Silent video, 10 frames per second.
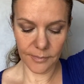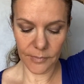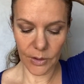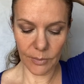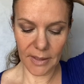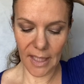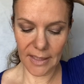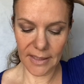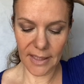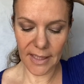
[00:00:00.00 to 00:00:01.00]
you know,
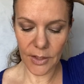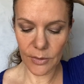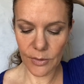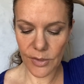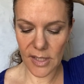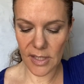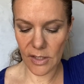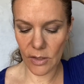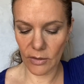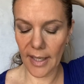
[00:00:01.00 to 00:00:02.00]
Milani that I use the
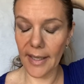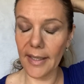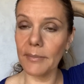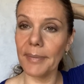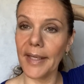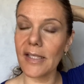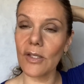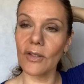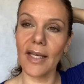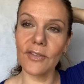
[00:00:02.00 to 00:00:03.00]
Soleil, Bake
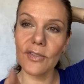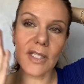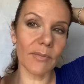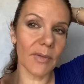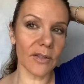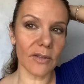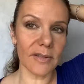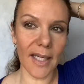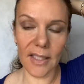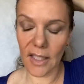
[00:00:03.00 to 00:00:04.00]
Soleil, just give me a little
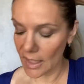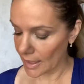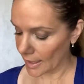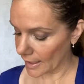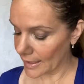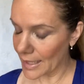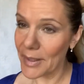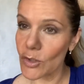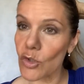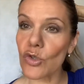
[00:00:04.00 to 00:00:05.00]
tan. It came
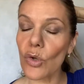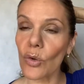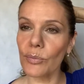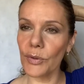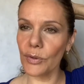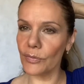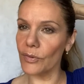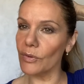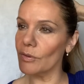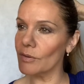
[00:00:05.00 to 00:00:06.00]
out so beautiful.